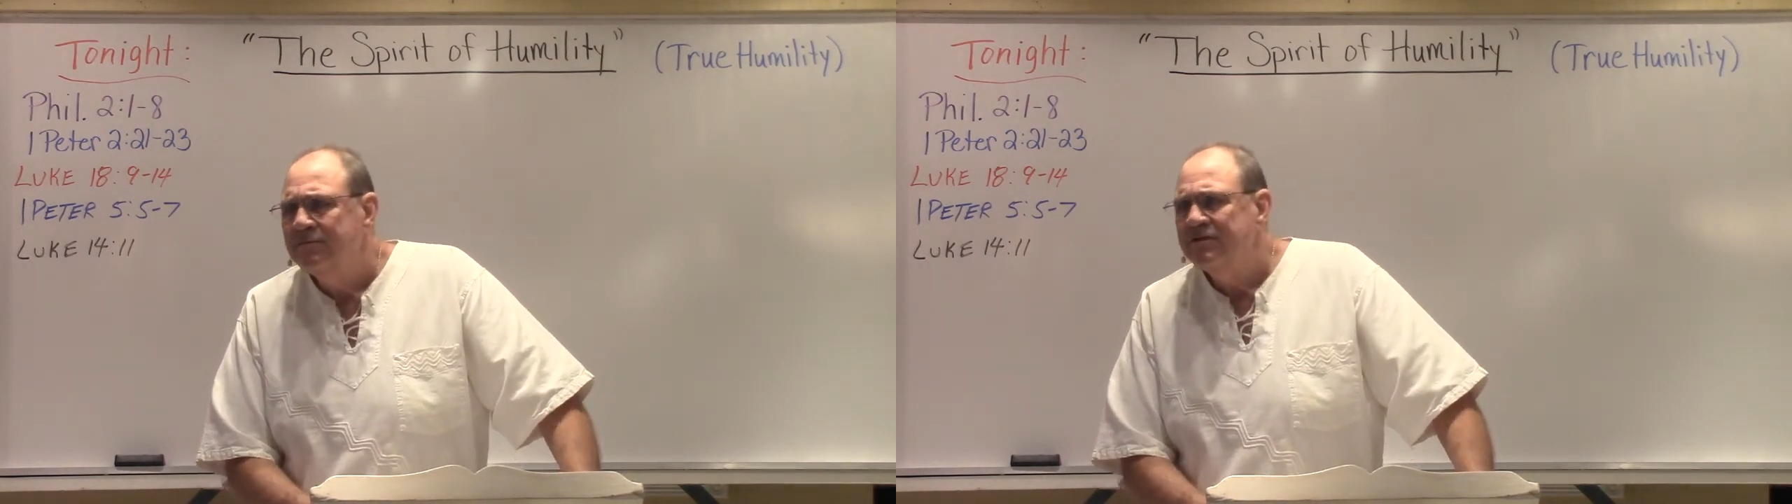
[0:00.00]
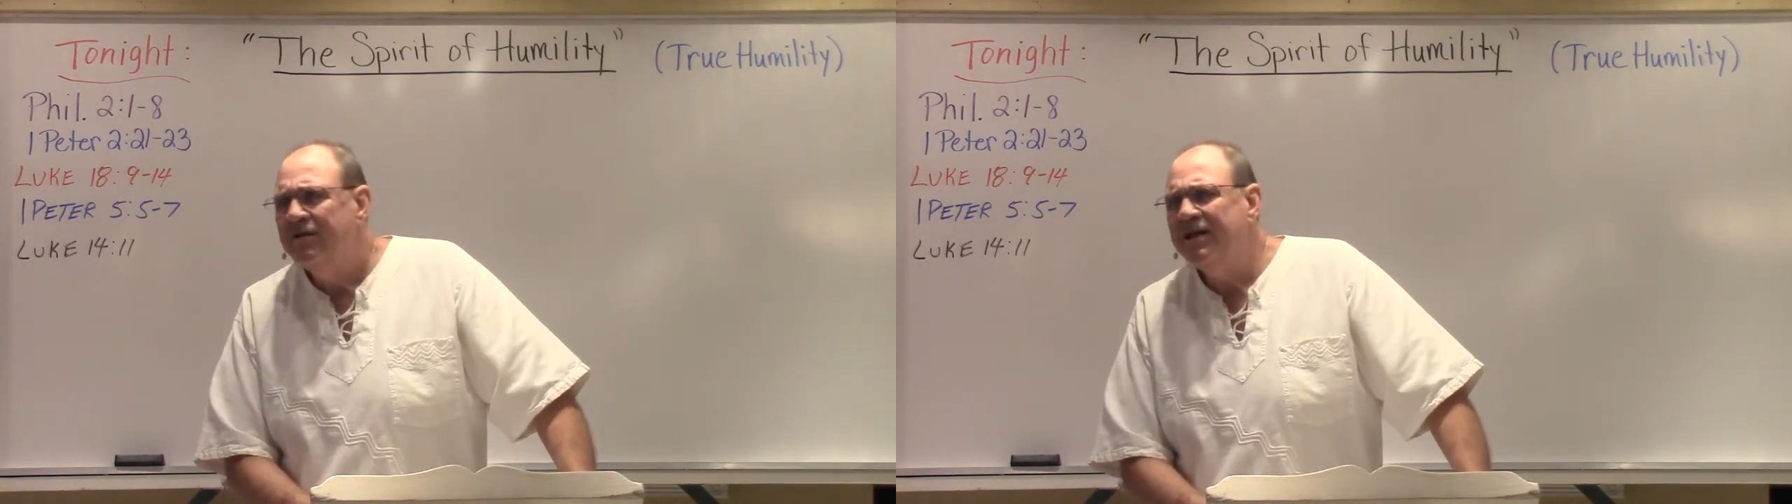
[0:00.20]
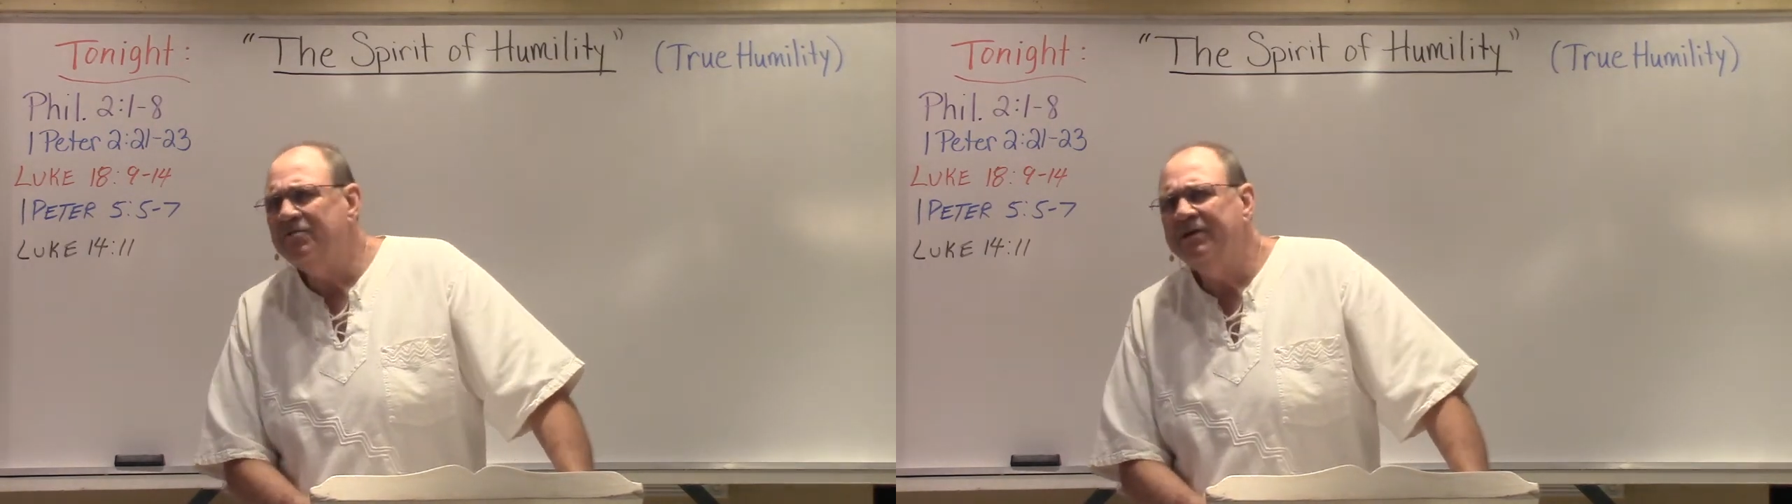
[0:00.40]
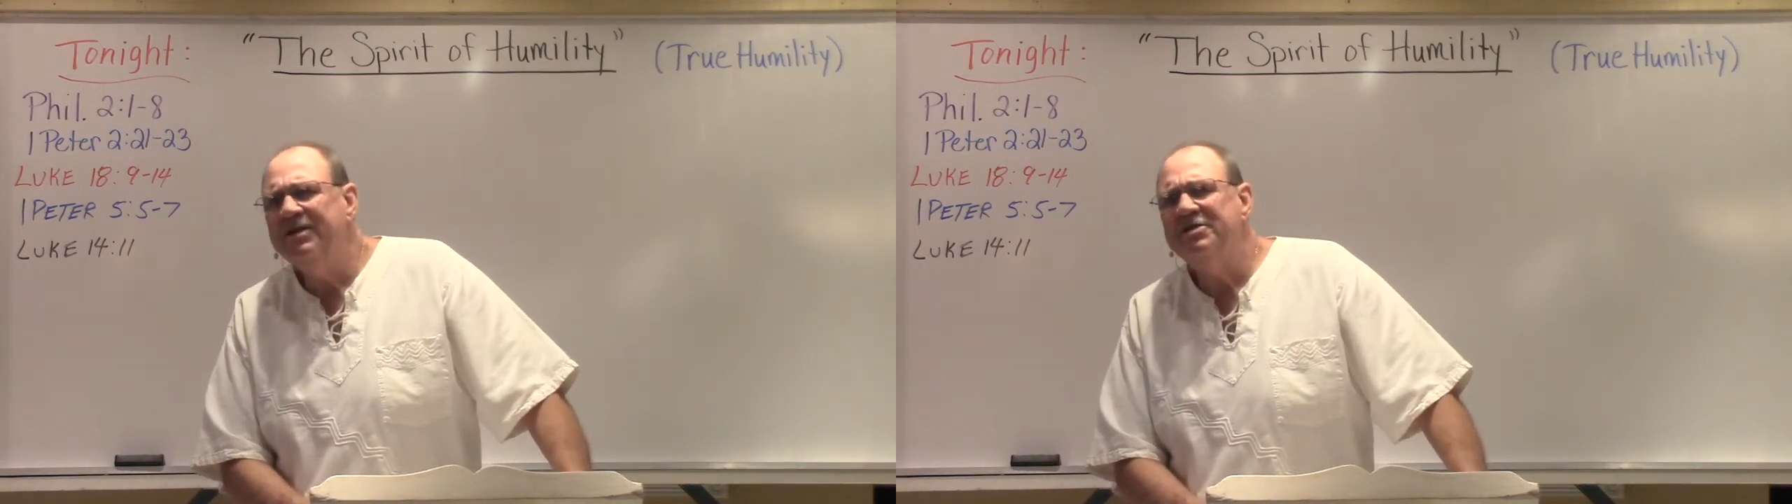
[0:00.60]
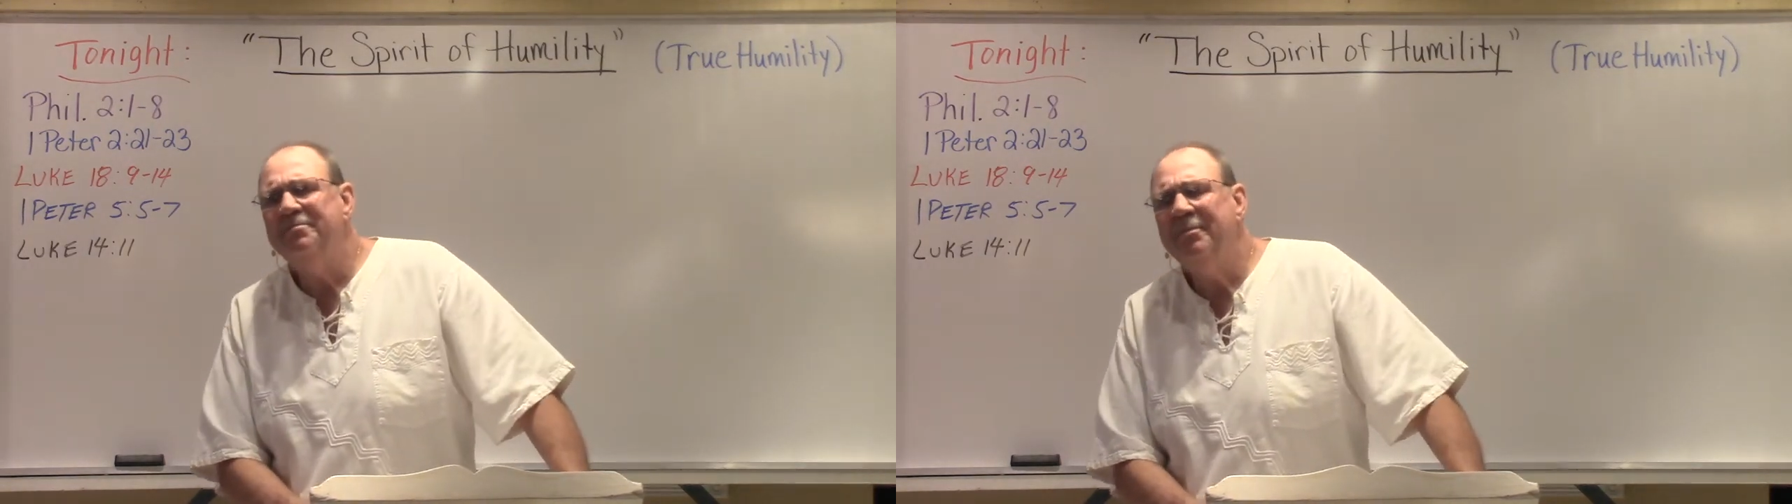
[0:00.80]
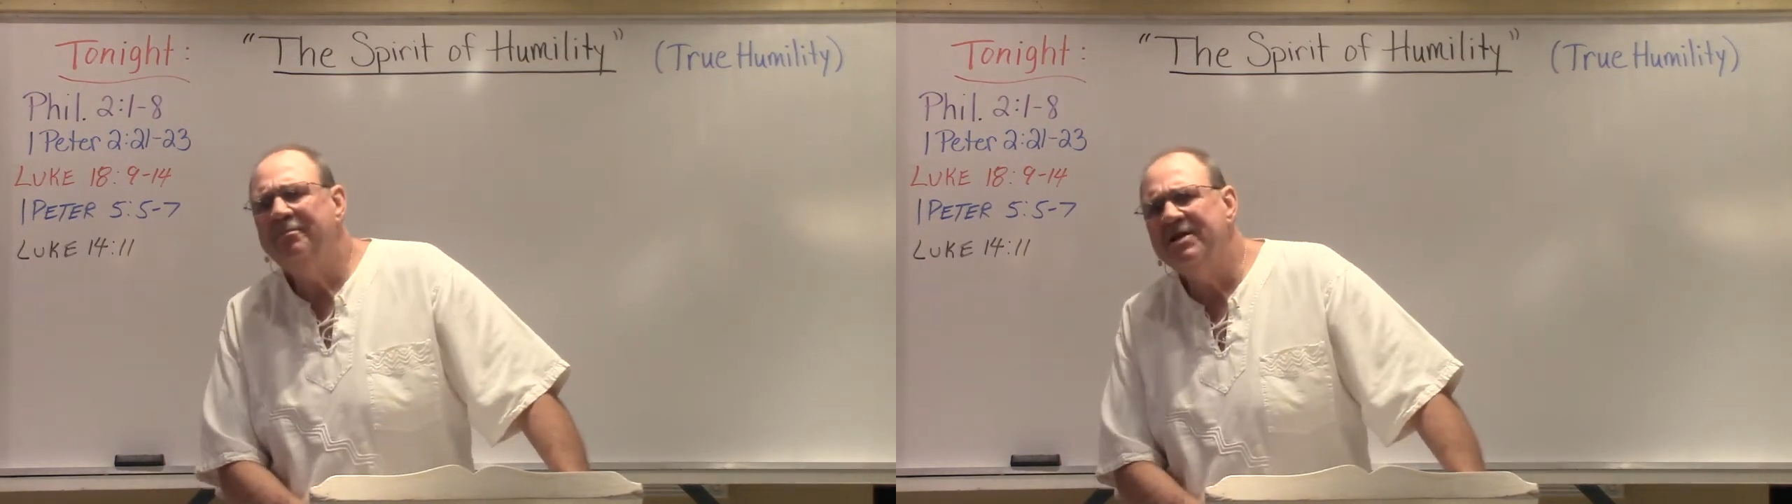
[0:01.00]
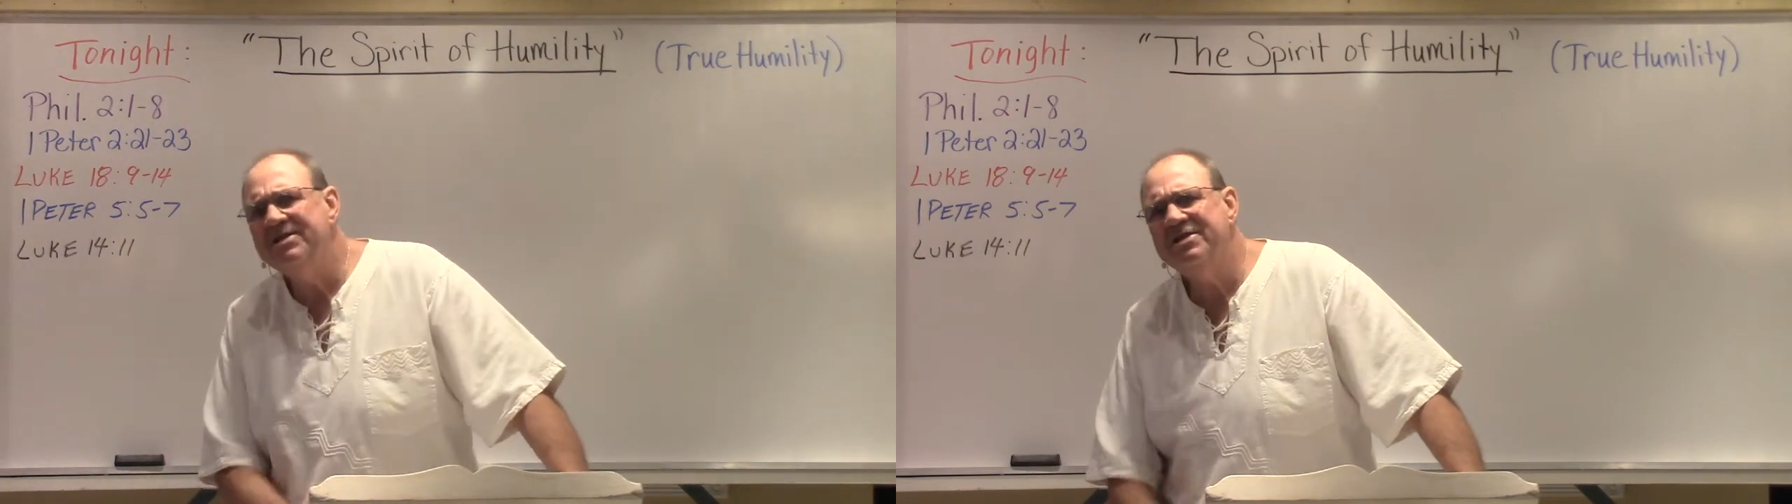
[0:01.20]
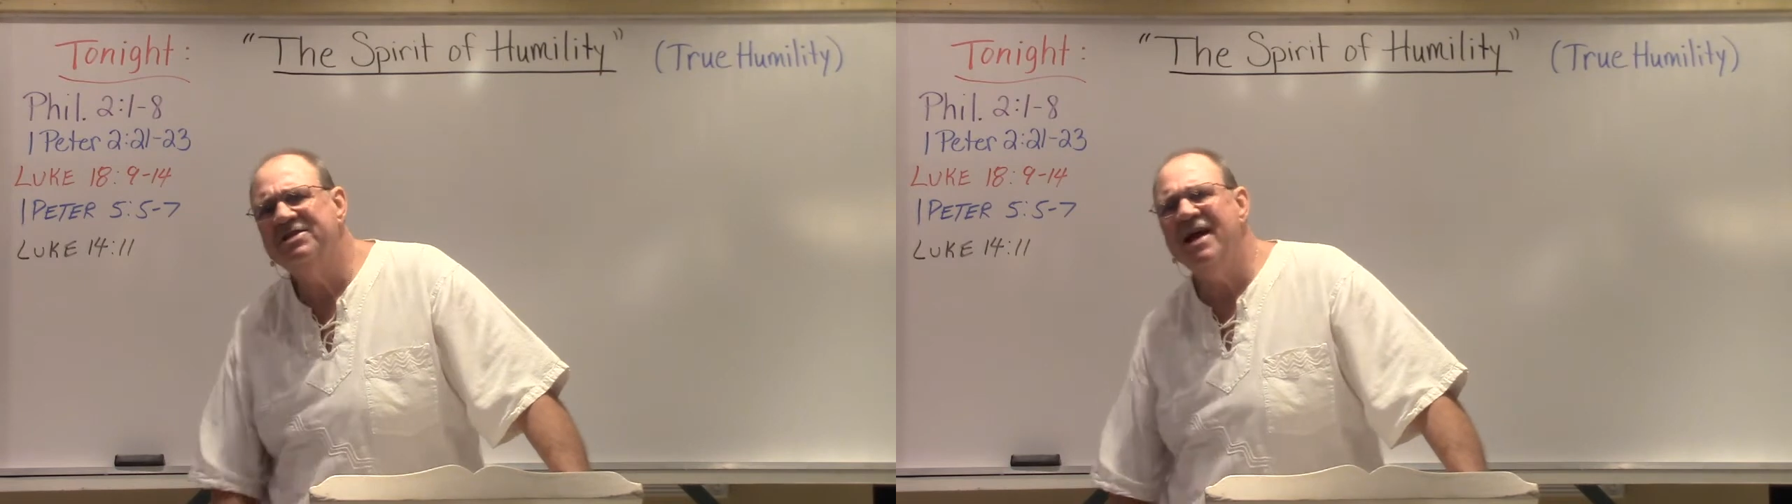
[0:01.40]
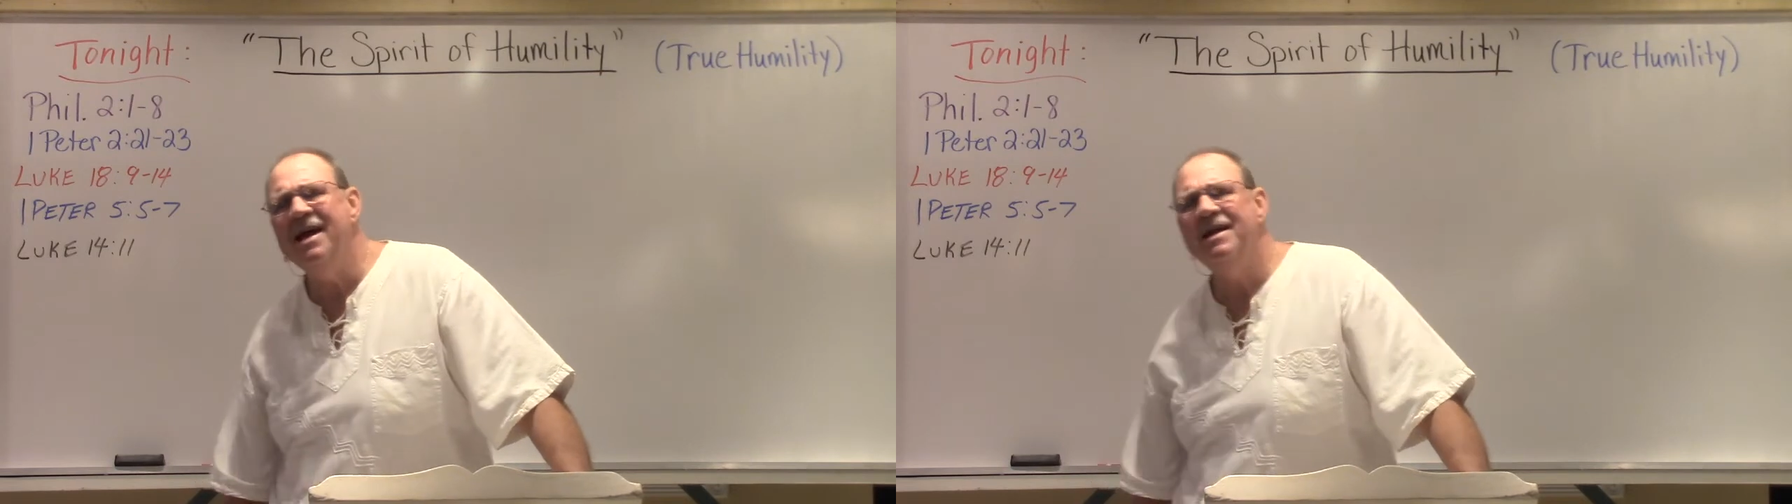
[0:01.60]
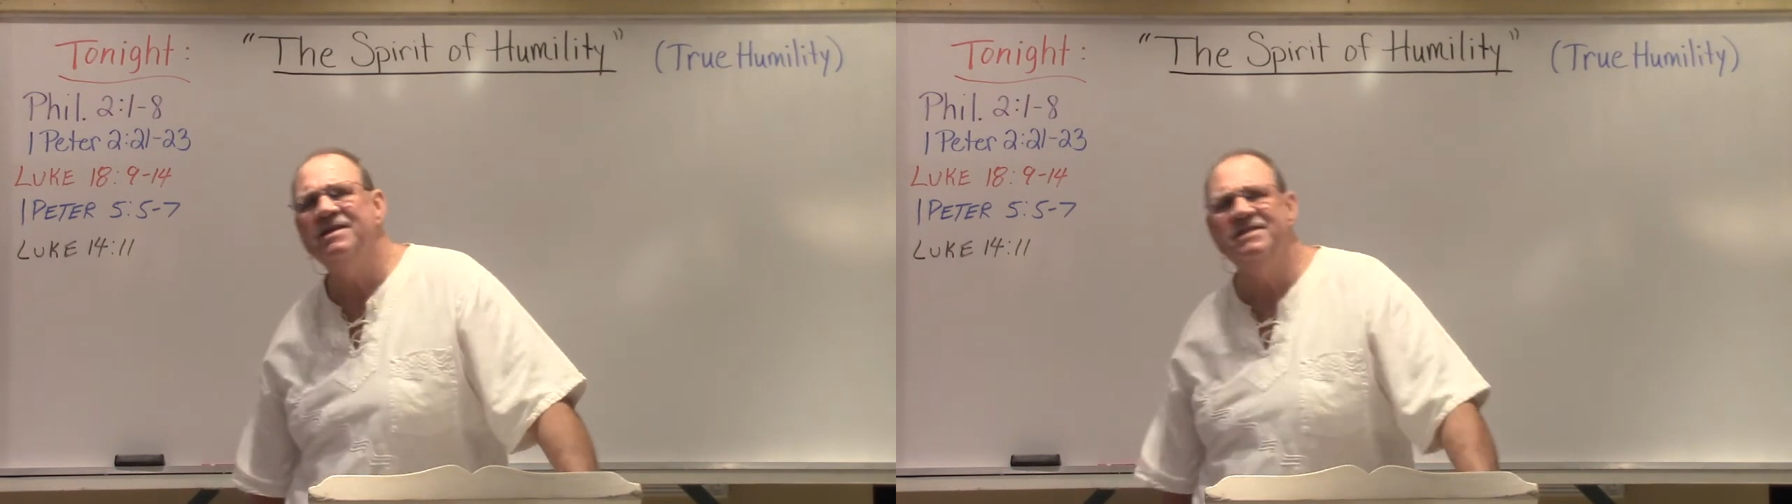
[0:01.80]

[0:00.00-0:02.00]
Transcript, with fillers: So that's what this, this is saying.